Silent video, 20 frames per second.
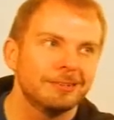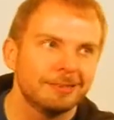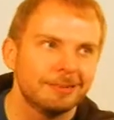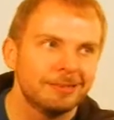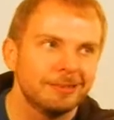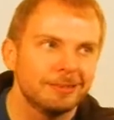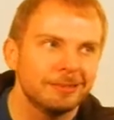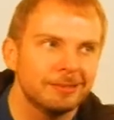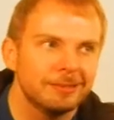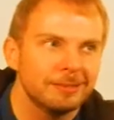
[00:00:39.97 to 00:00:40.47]

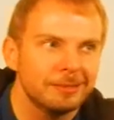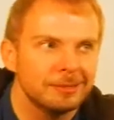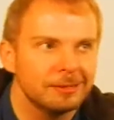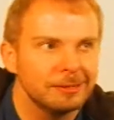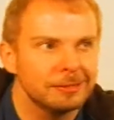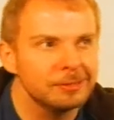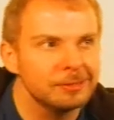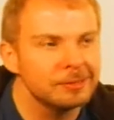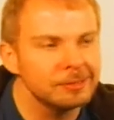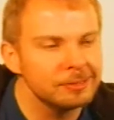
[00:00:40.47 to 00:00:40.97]
So,
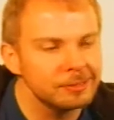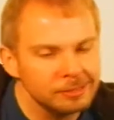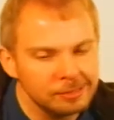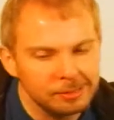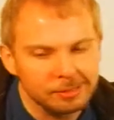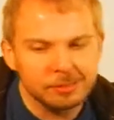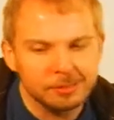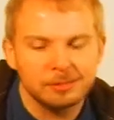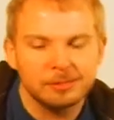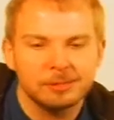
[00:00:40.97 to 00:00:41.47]
do you have any
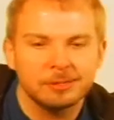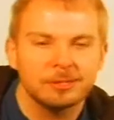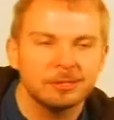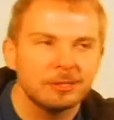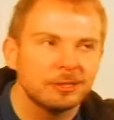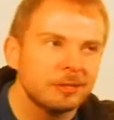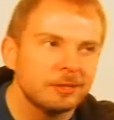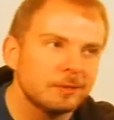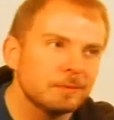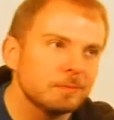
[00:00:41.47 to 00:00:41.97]

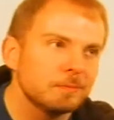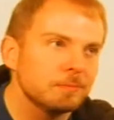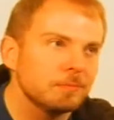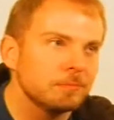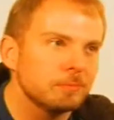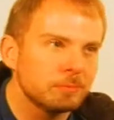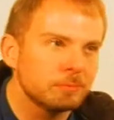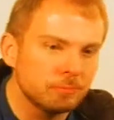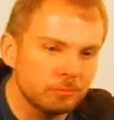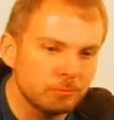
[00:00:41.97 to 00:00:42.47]
training
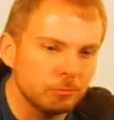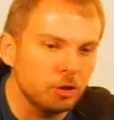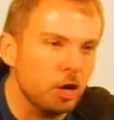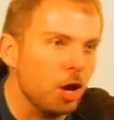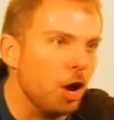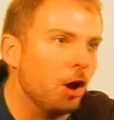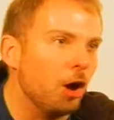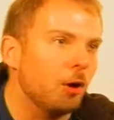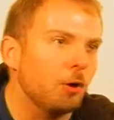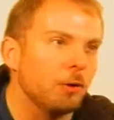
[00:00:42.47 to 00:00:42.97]

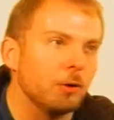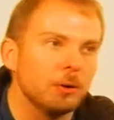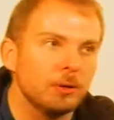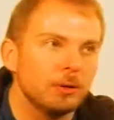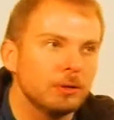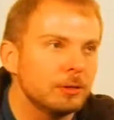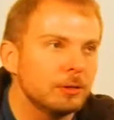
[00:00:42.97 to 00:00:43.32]
to? No.